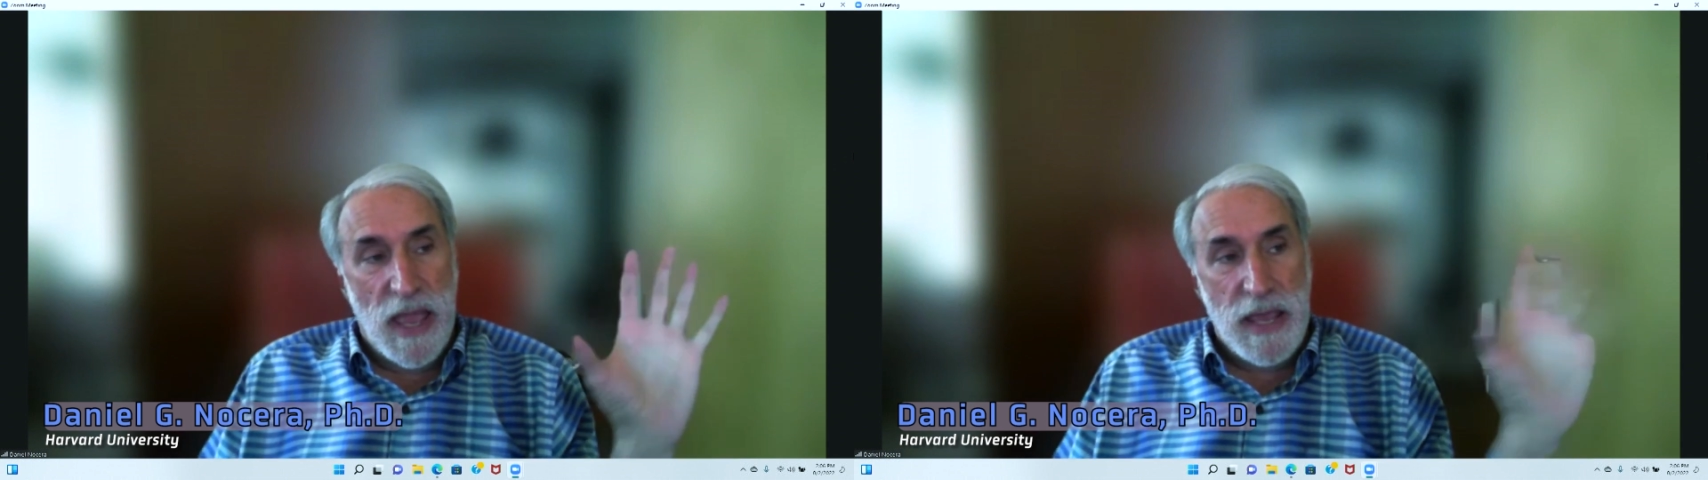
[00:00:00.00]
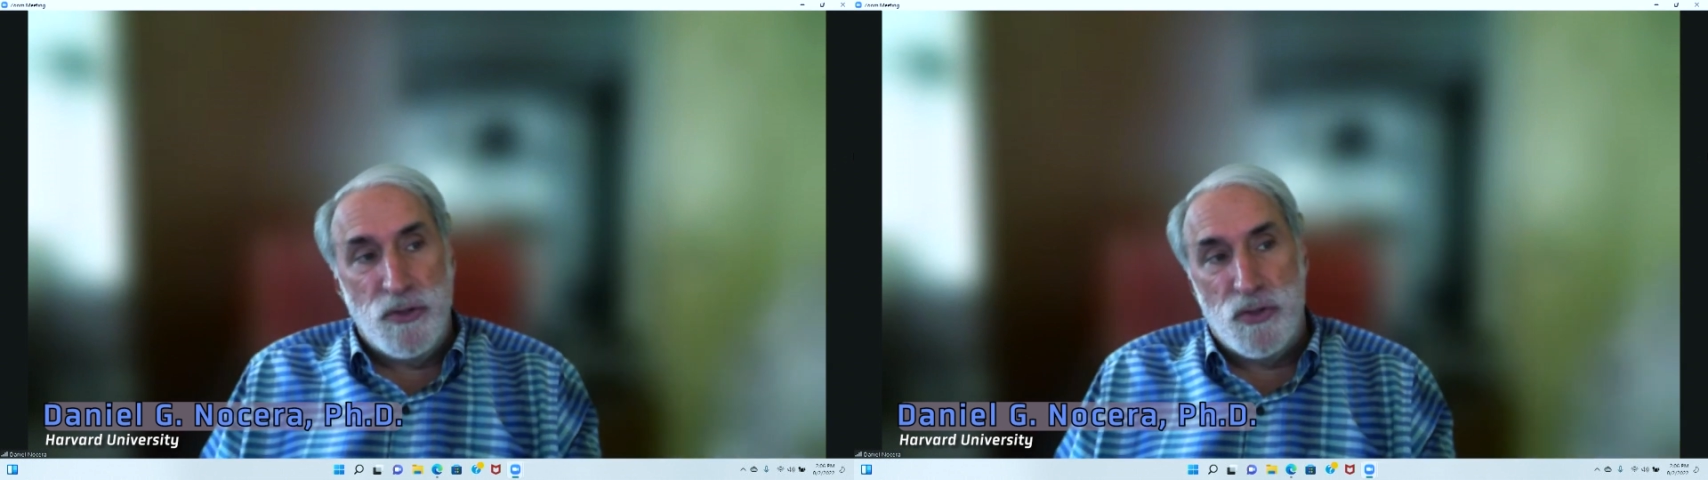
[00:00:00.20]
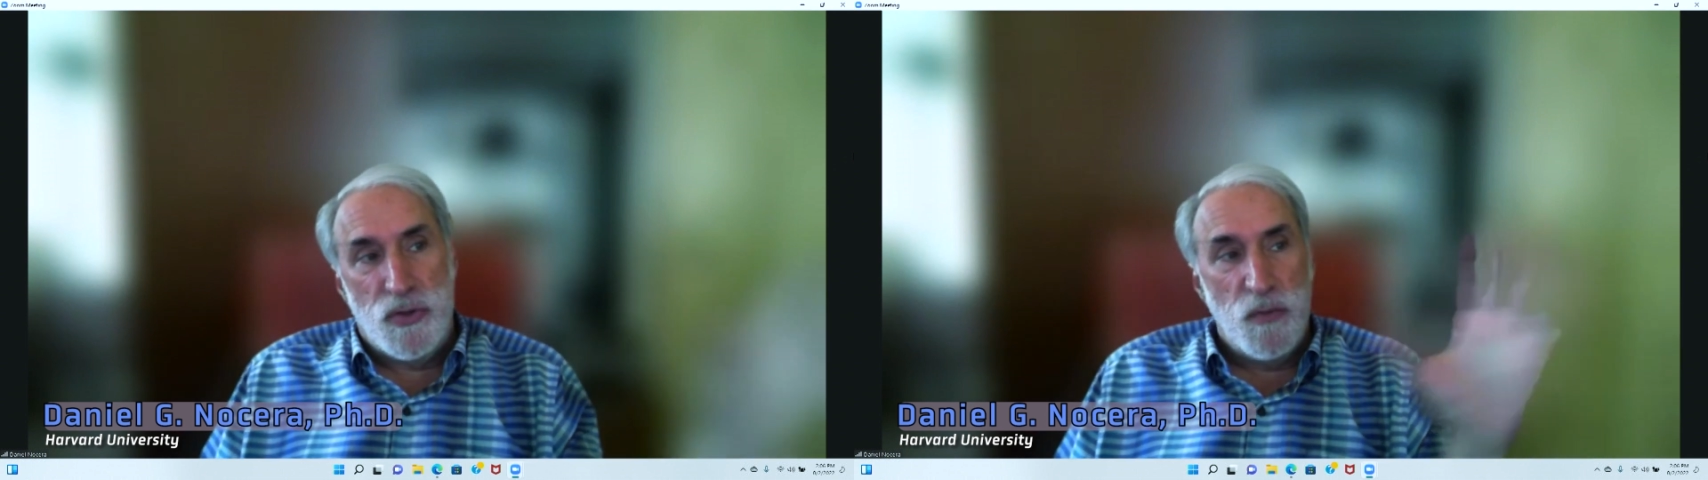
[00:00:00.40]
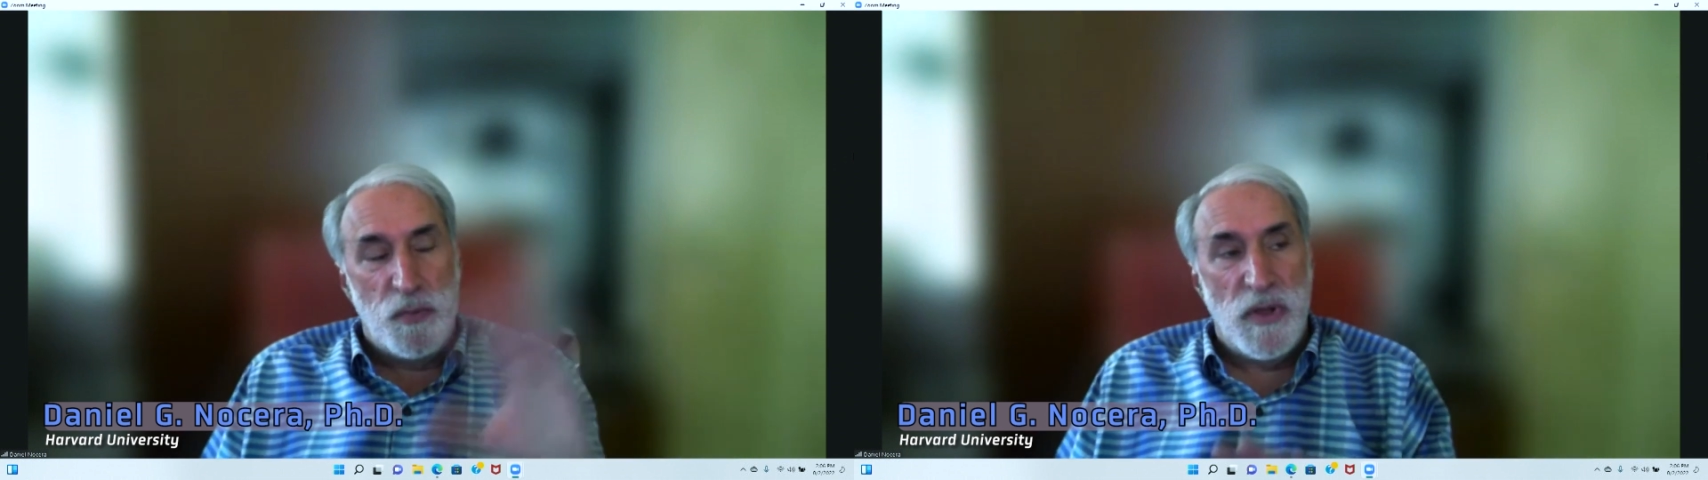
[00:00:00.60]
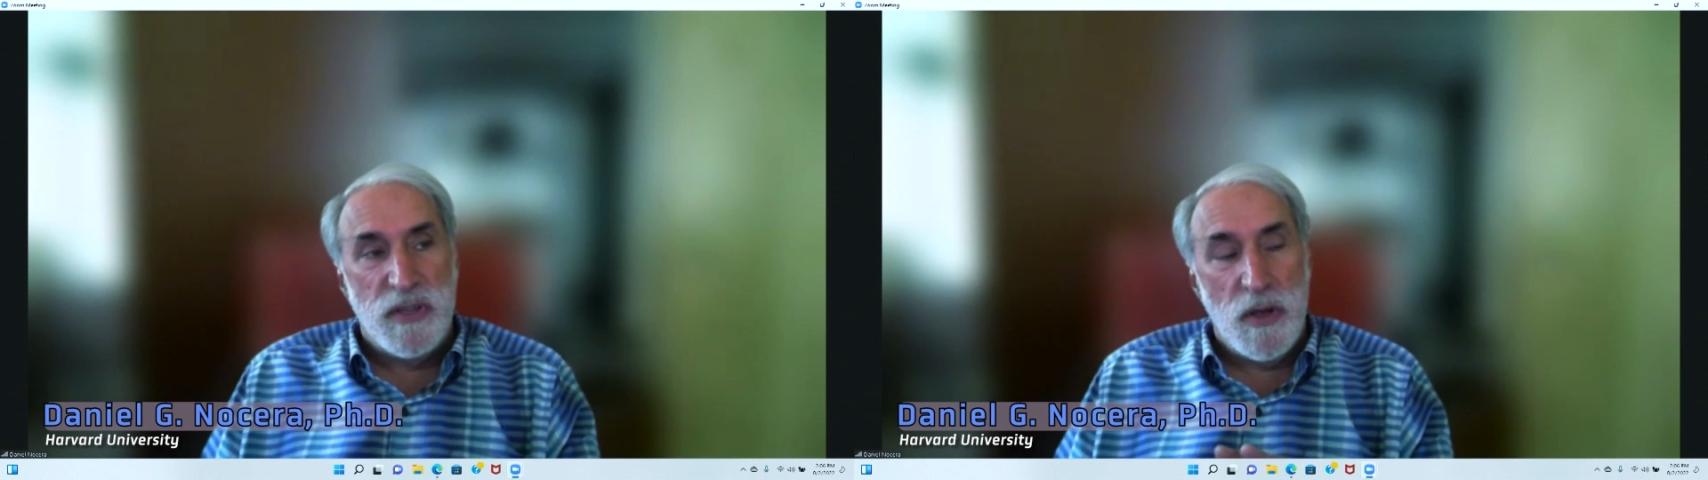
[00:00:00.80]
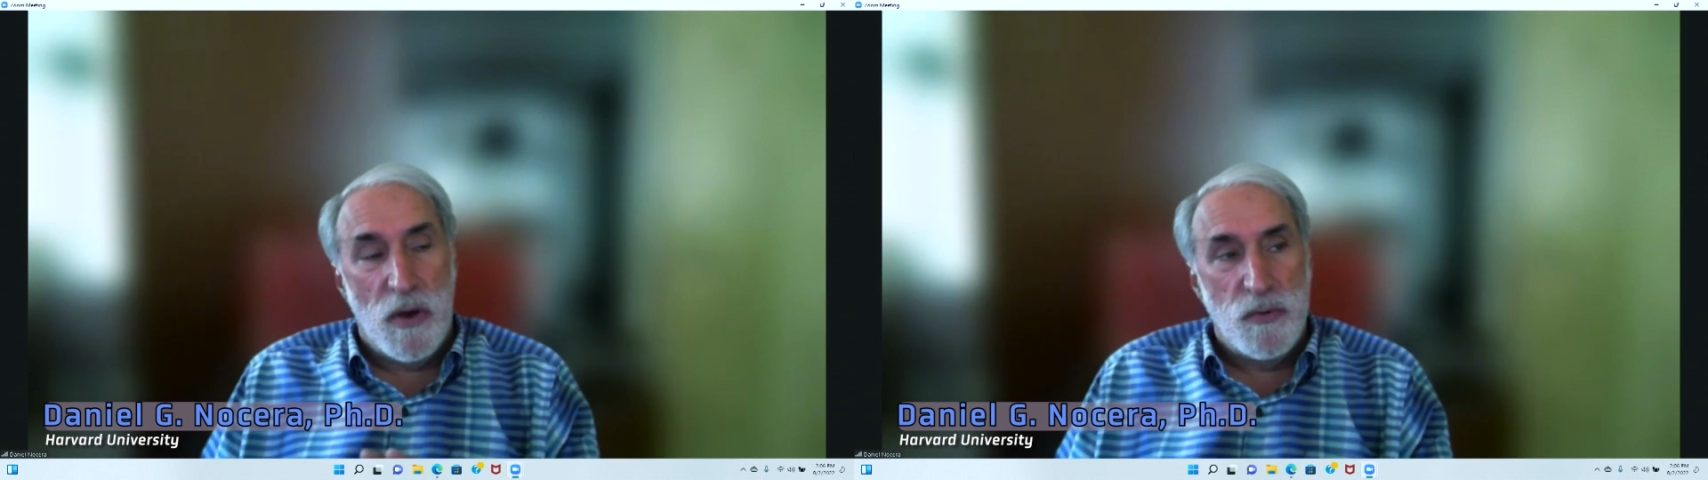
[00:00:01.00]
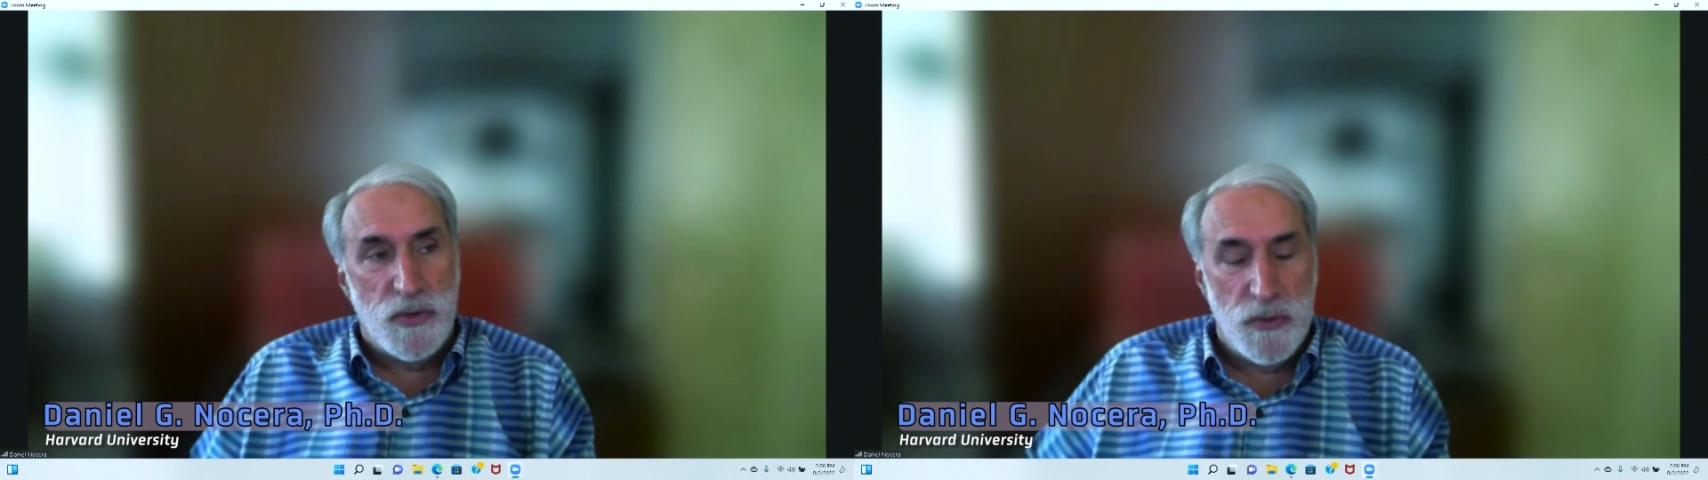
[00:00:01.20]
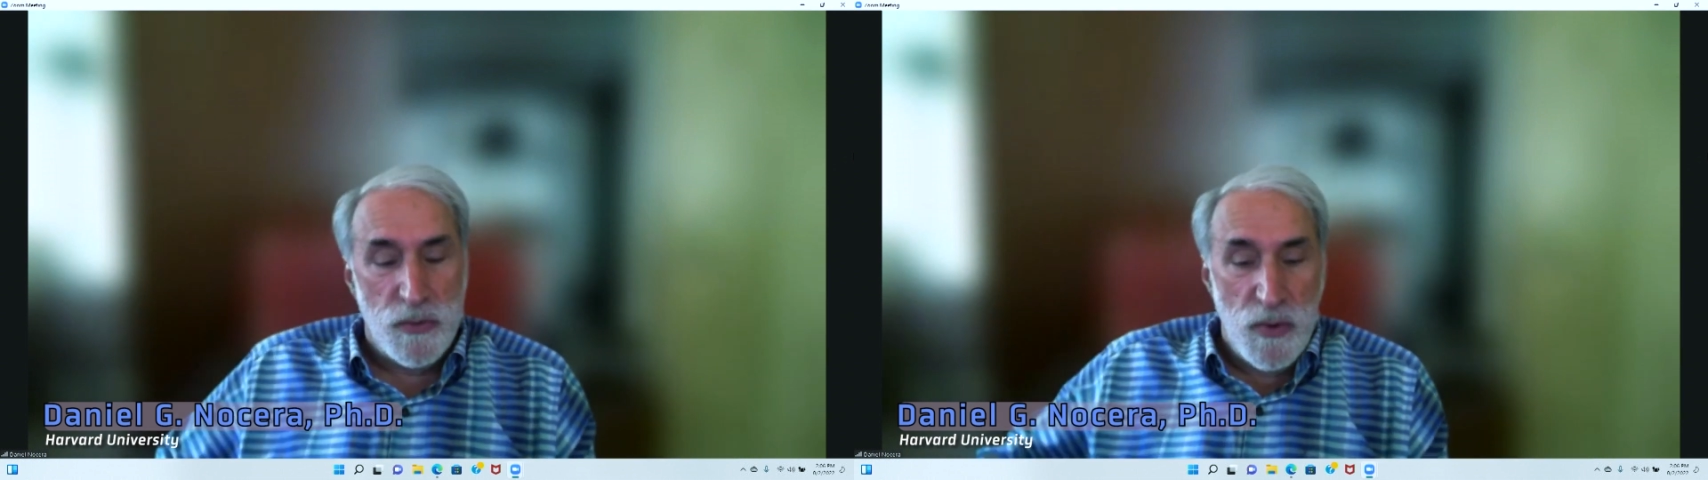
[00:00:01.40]
H2 plus
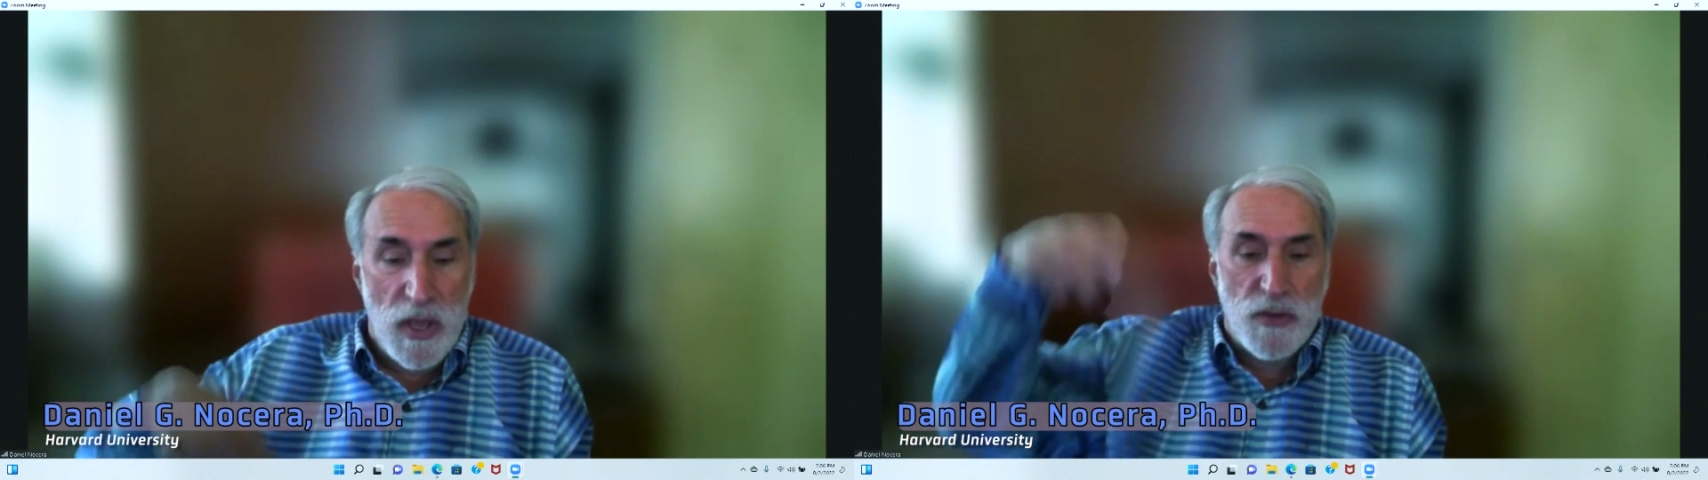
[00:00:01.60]
O2.